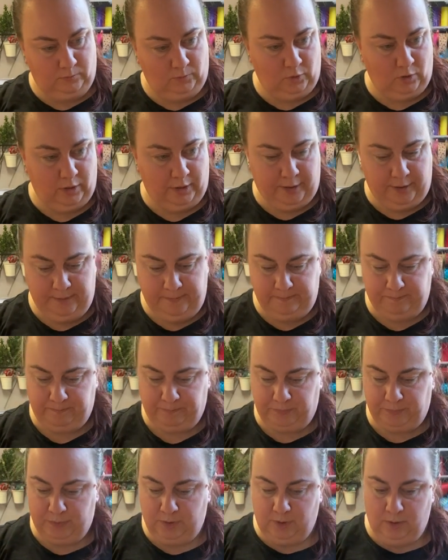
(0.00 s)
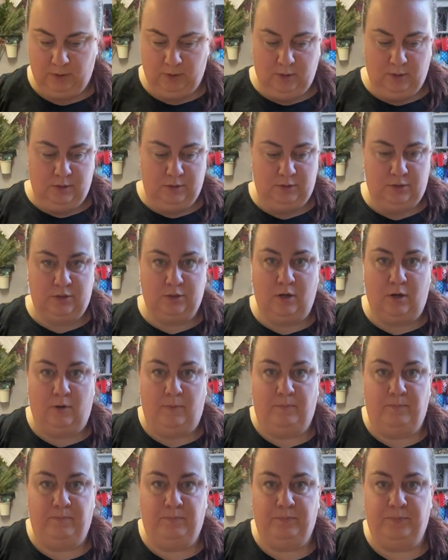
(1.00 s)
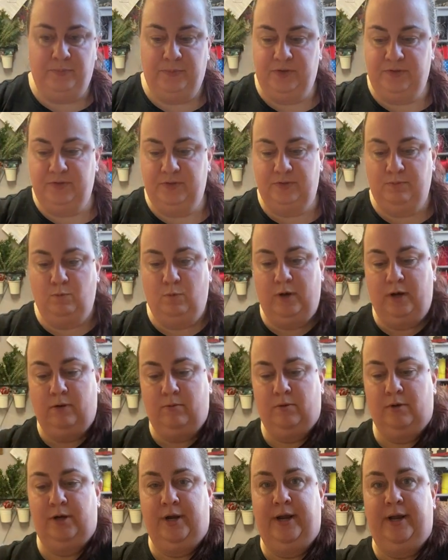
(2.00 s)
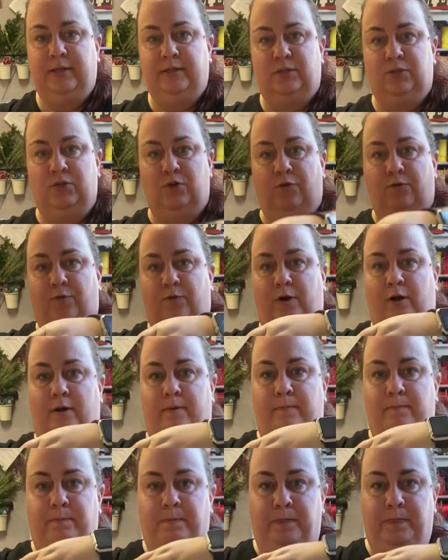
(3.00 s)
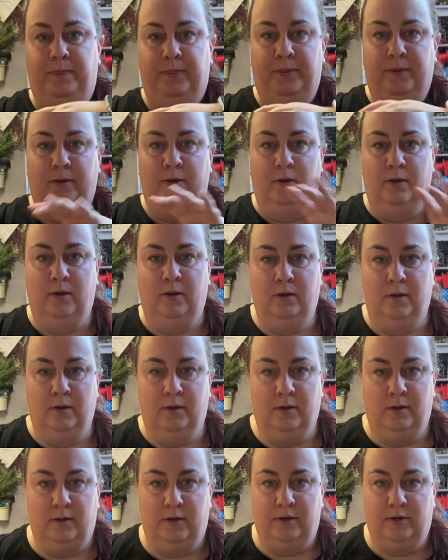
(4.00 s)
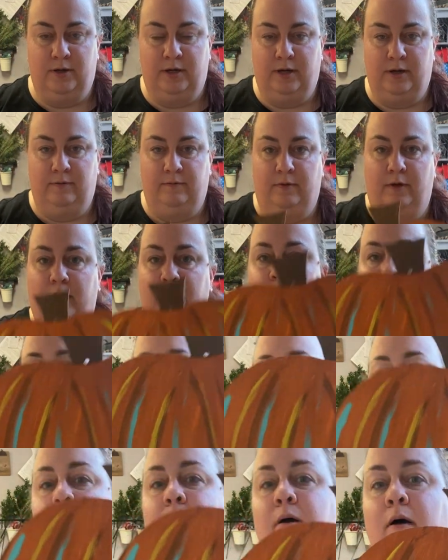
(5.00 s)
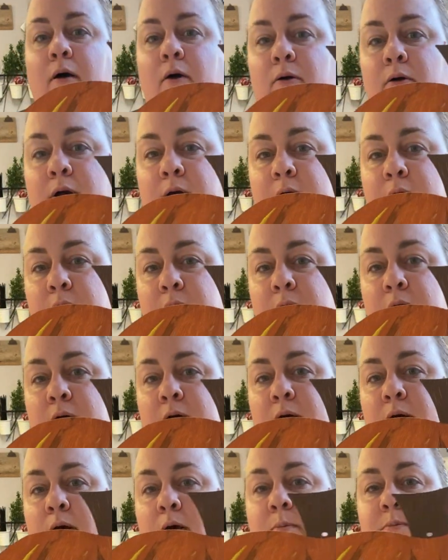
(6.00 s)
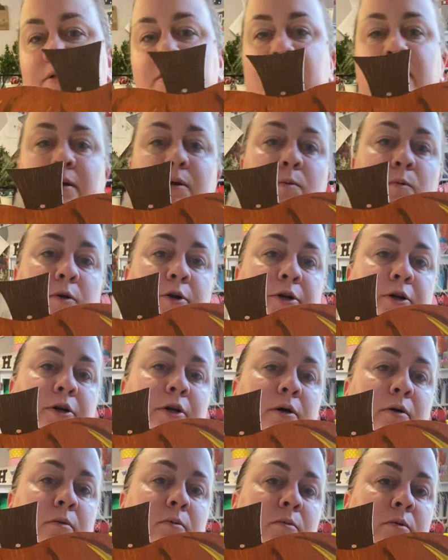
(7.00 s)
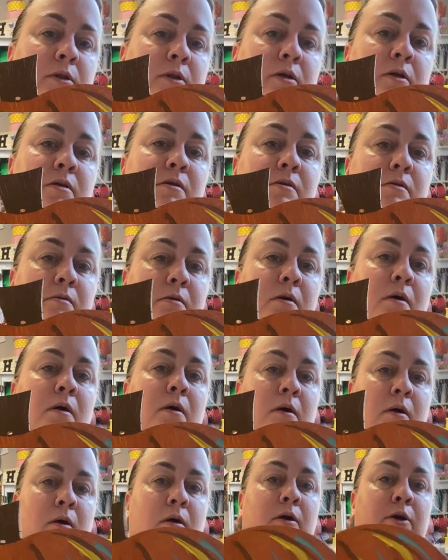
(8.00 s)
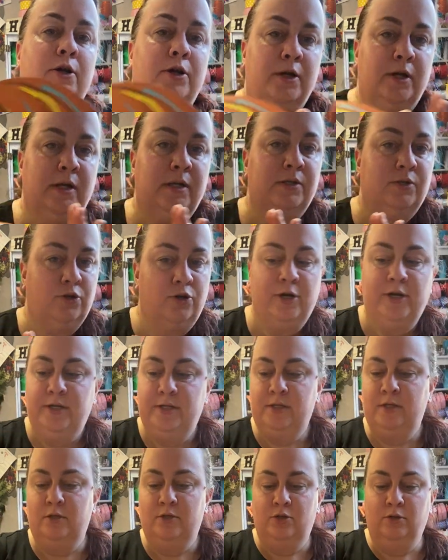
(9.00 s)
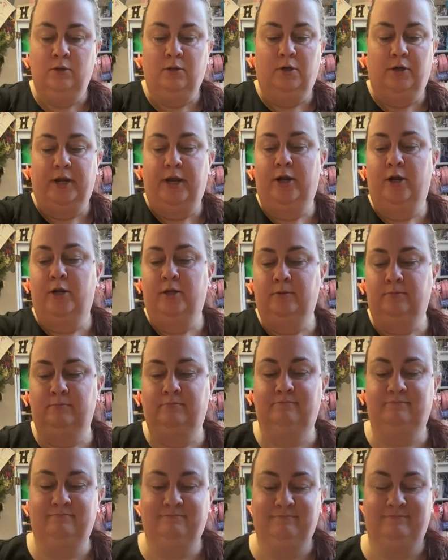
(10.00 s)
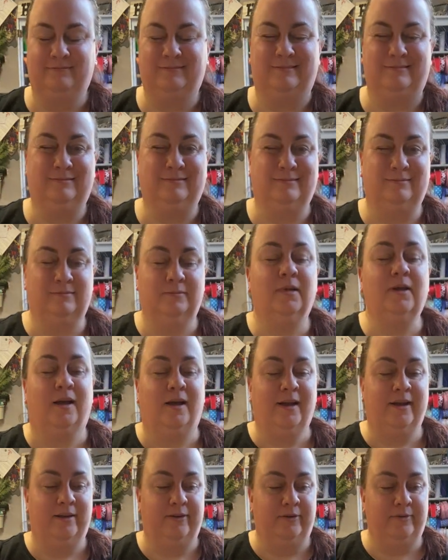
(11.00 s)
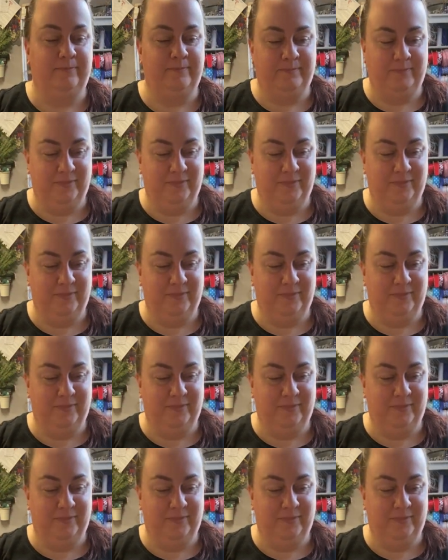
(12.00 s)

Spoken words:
Okay, so this is where we're at so far. And you're kind of like, okay, I'm seeing where you're going with this. You're not as crazy as you look, Erin. I know.